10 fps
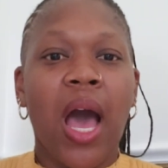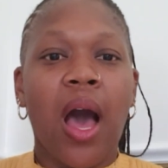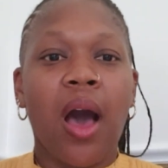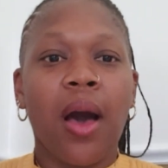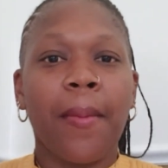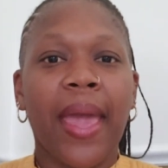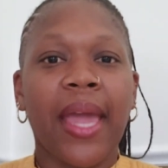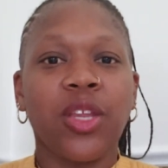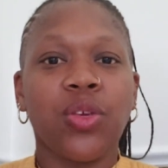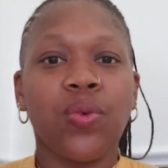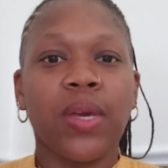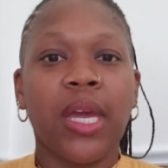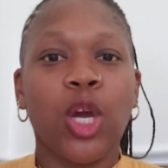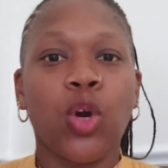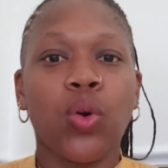And you
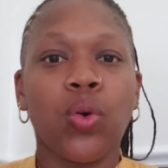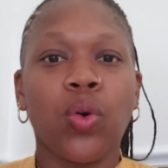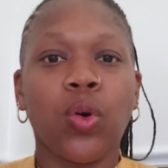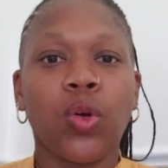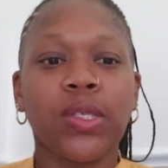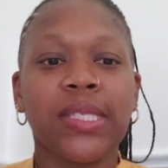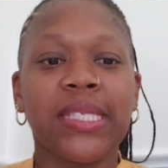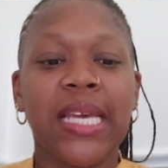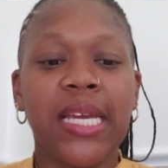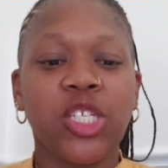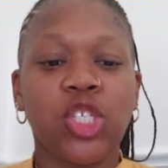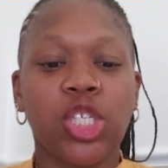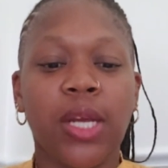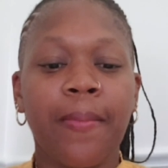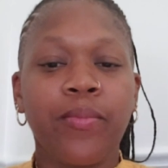can Google
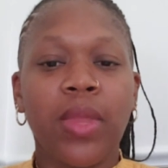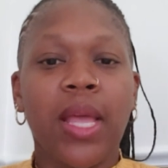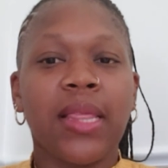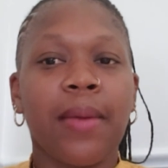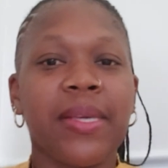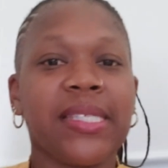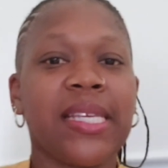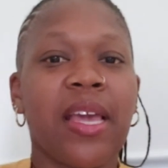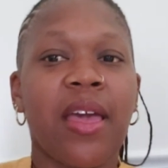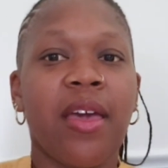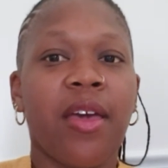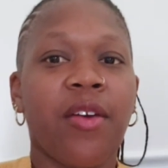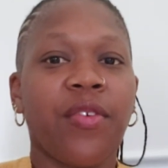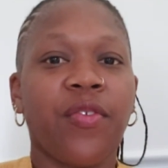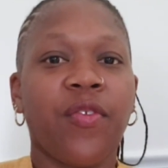teach. Let me see
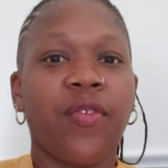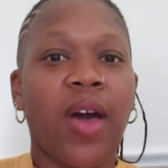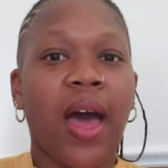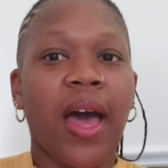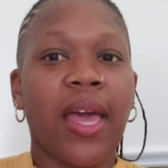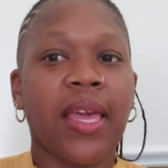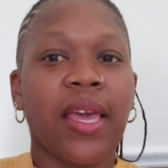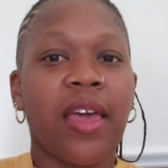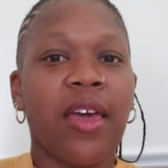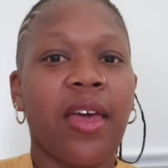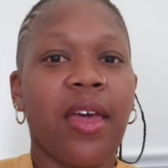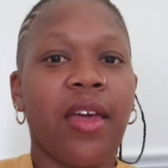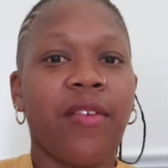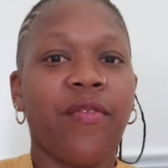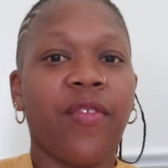if I
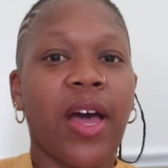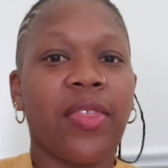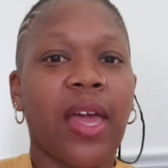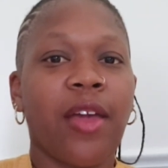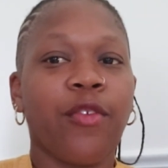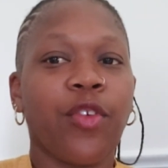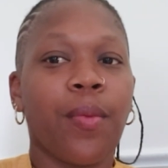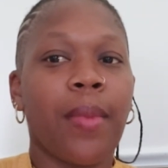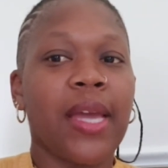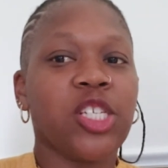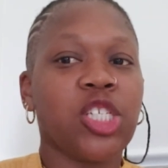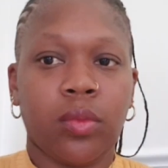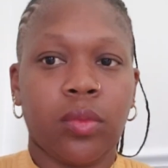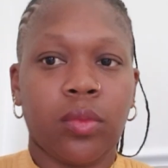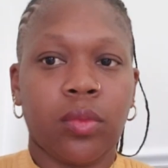can find that
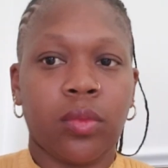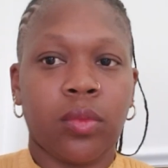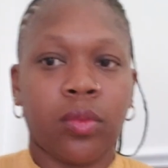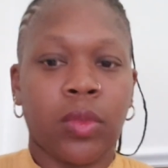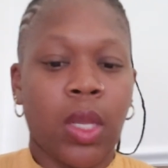information.